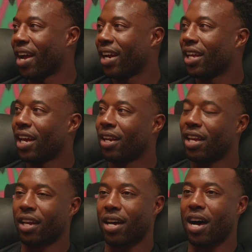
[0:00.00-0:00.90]
Right. And
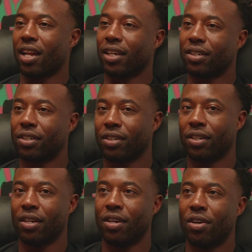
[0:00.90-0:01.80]
in college,
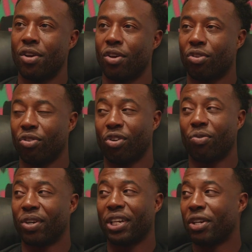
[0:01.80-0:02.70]
you
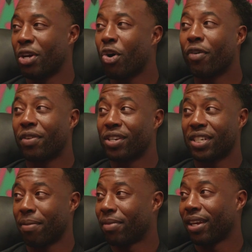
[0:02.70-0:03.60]
don't really know if
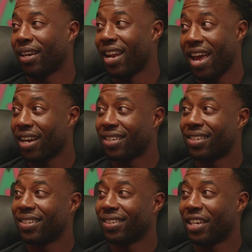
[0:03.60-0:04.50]
there's something
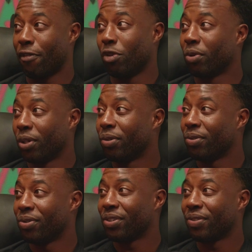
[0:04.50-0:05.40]
next if you
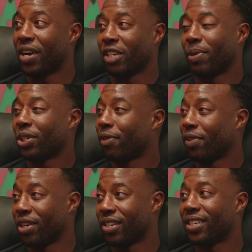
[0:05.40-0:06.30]
lose, right? Especially
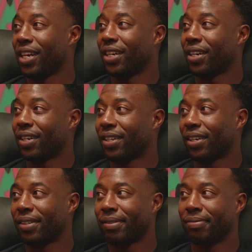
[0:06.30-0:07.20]
if you're a senior.
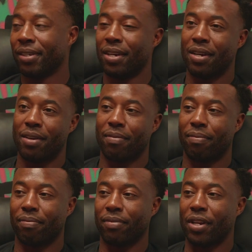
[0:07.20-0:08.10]
Like,
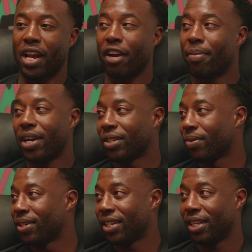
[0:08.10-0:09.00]
not everybody's
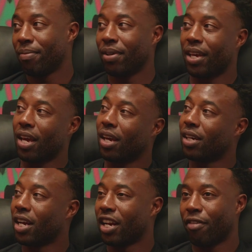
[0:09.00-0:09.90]
going to the
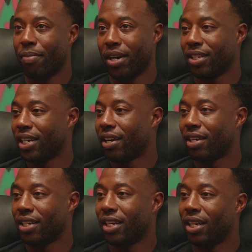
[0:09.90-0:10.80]
NBA. Not everybody's
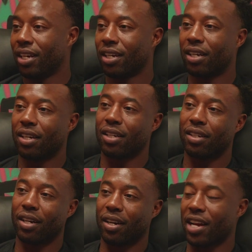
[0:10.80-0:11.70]
guaranteed
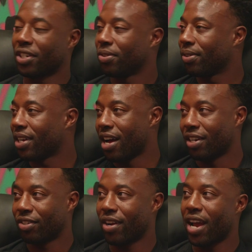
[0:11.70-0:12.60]
a international
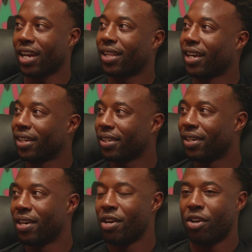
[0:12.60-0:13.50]
contract.
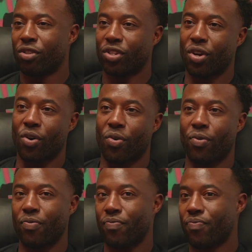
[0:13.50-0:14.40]
Like,
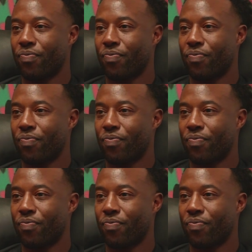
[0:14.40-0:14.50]
so,